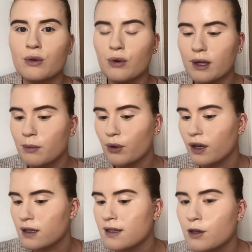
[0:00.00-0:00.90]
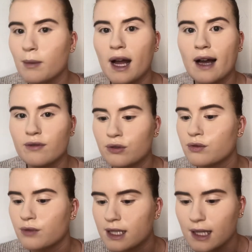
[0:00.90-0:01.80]
cream products that you might have on
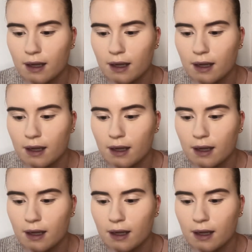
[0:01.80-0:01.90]
already.